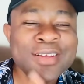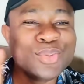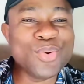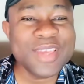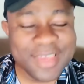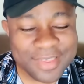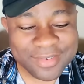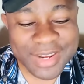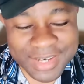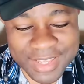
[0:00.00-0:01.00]
to
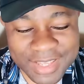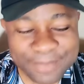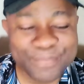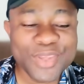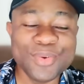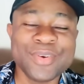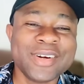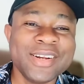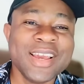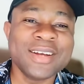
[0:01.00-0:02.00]

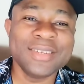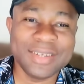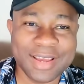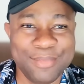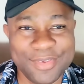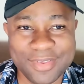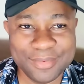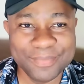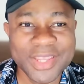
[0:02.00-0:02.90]
Israeli-Ukrainian types.